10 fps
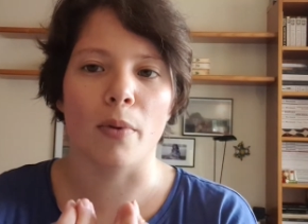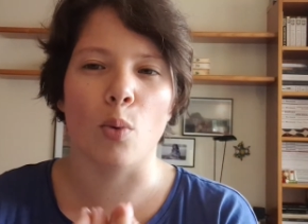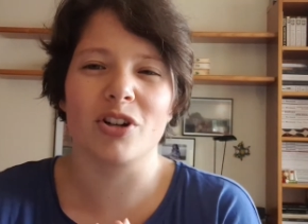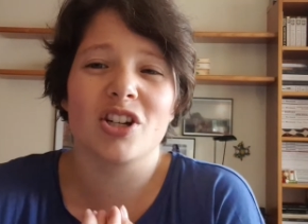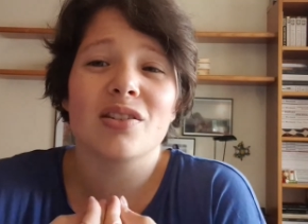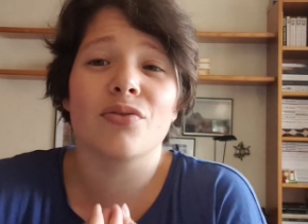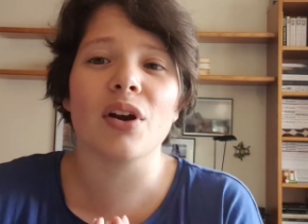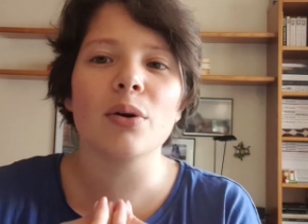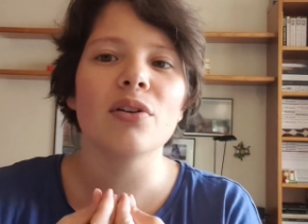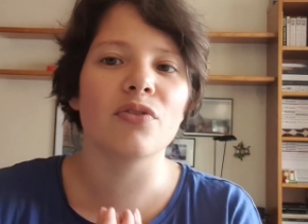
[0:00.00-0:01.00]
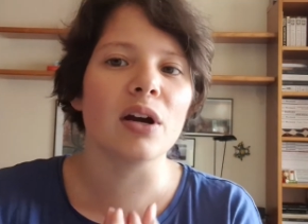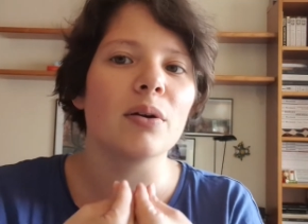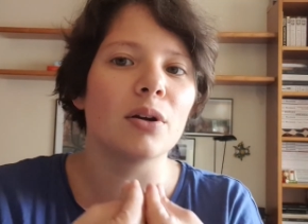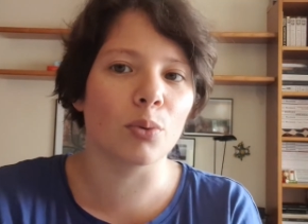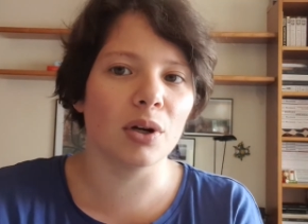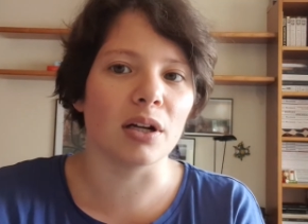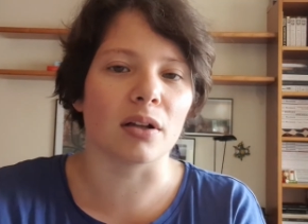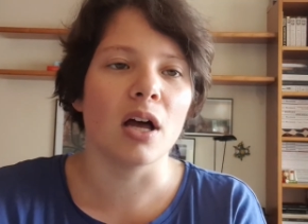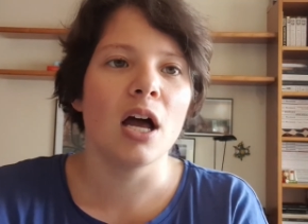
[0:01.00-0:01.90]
which is very, very real,